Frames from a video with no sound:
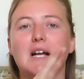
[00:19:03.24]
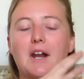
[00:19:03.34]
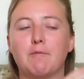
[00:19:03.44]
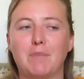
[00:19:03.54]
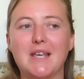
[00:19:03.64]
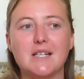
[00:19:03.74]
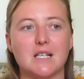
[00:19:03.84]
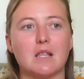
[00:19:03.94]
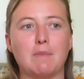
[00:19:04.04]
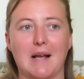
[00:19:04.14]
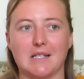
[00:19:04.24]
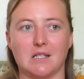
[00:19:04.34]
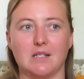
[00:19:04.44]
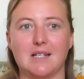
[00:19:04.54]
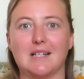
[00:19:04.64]
kind of piece of the
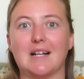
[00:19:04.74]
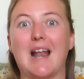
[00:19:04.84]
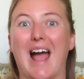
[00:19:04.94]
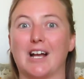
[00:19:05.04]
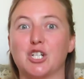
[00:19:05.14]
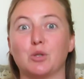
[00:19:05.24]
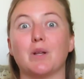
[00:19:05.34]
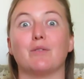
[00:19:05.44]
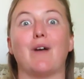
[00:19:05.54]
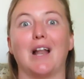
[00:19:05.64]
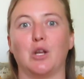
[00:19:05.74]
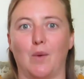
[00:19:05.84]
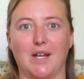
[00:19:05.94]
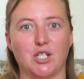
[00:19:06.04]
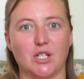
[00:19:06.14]
puzzle is an actual
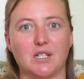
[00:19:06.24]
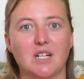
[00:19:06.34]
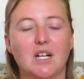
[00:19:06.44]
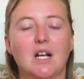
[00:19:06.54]
evaluation.